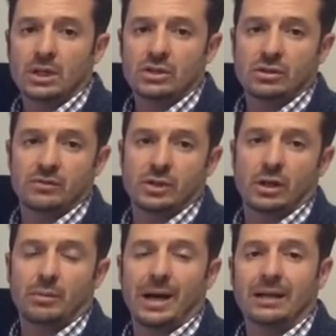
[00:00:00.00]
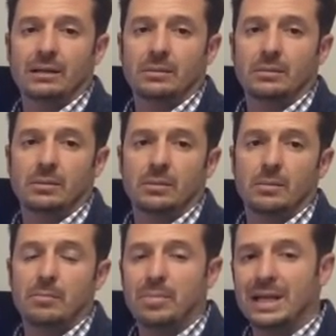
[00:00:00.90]
service autopilot
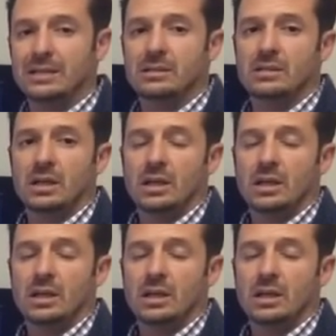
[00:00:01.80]
based,